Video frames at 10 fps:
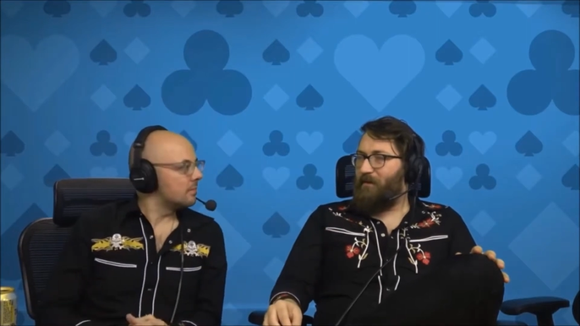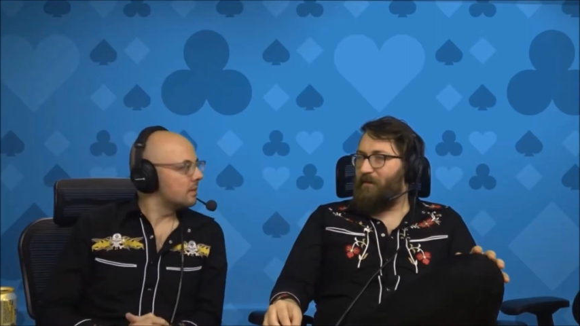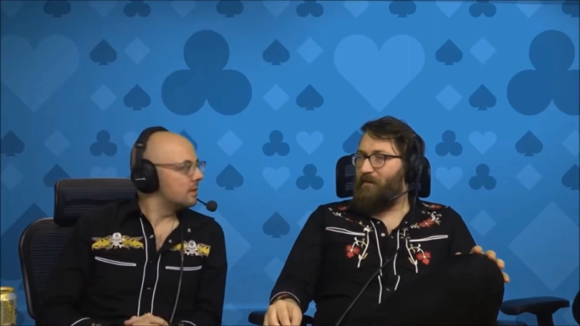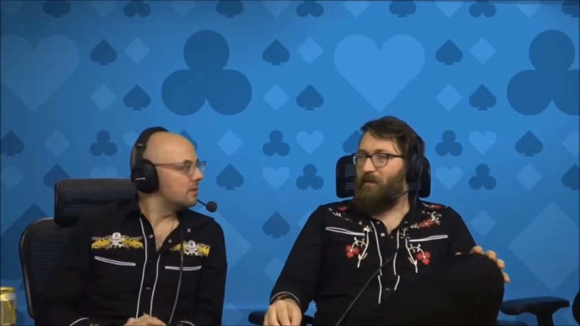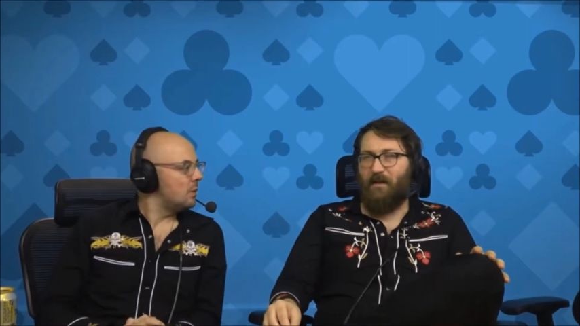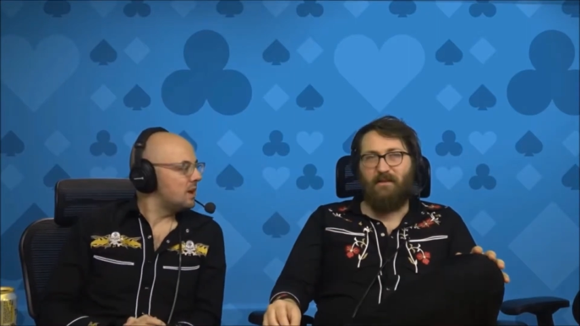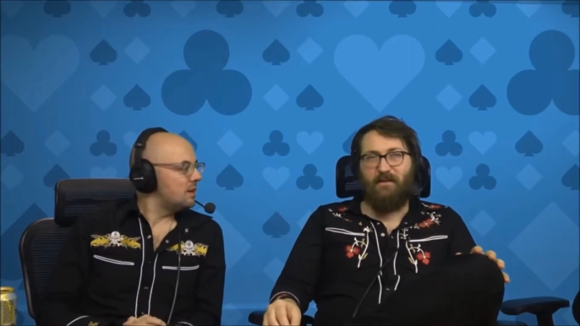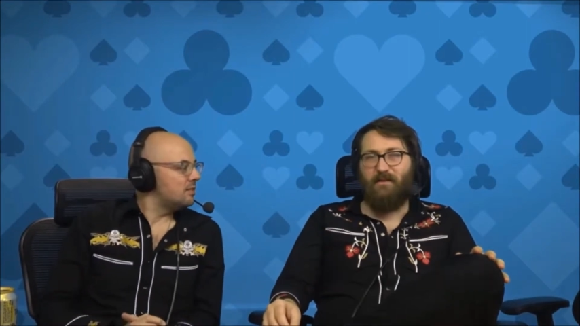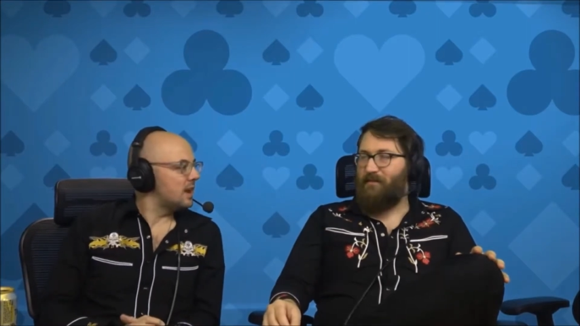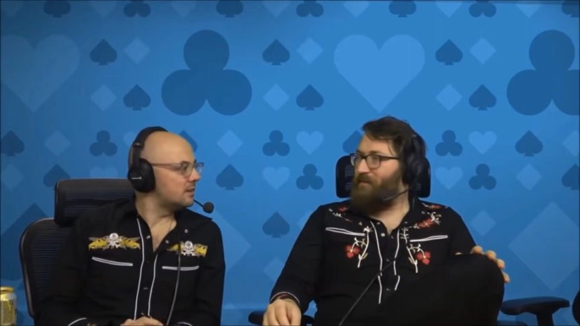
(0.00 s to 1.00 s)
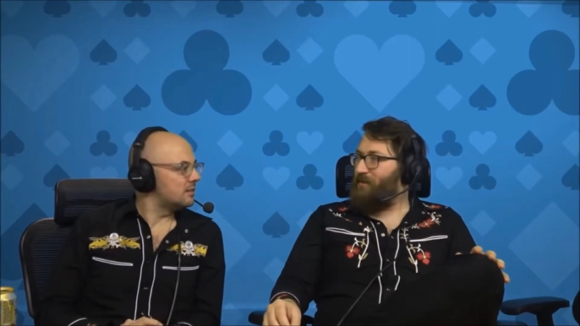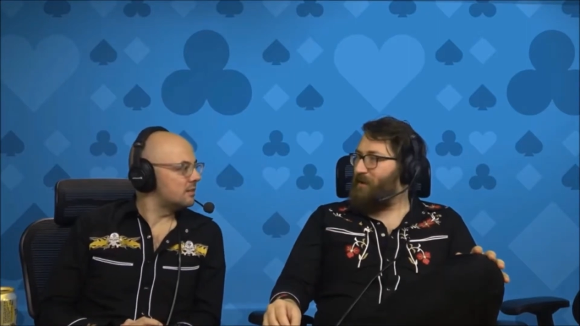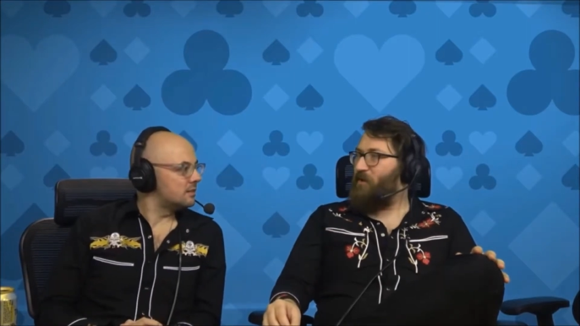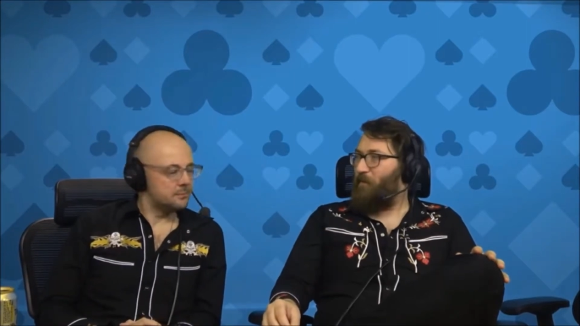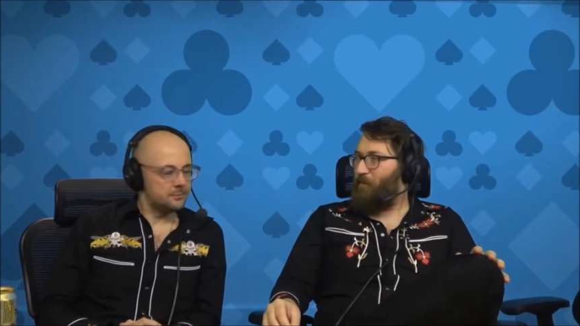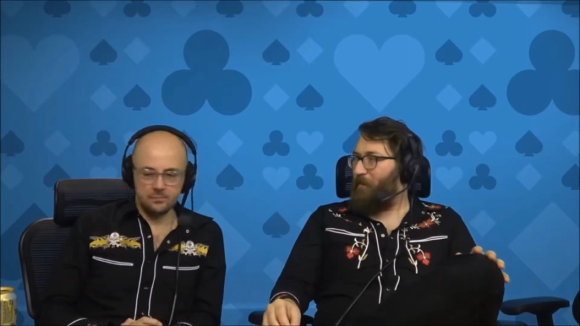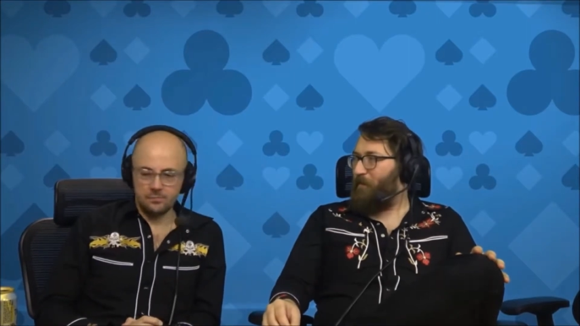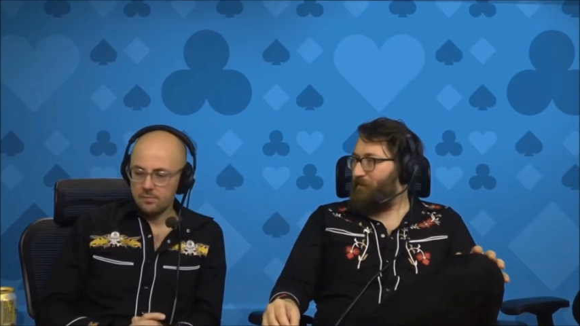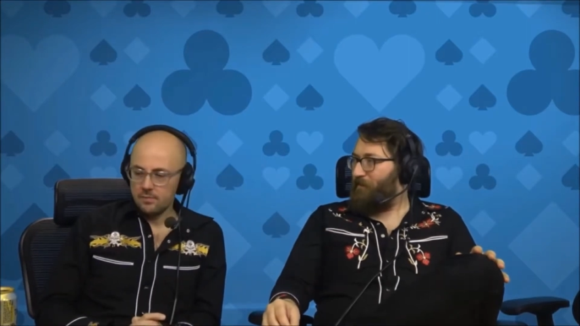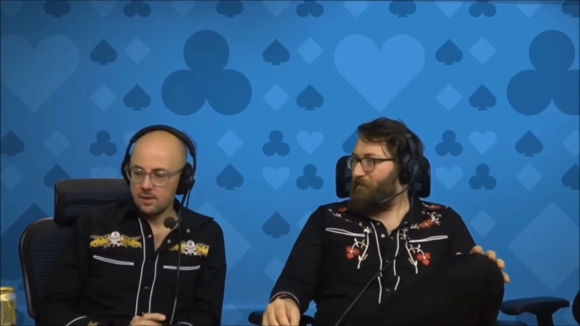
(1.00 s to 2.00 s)
Speaker 1: Well, Where does it end? That's your problem.
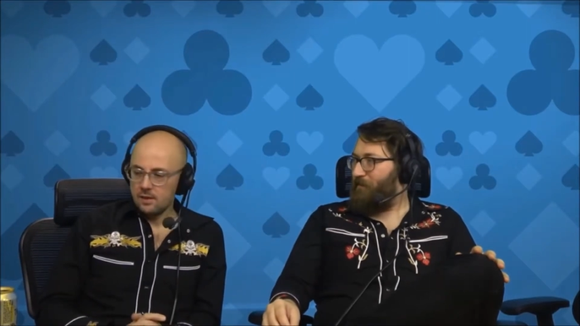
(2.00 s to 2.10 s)
Right,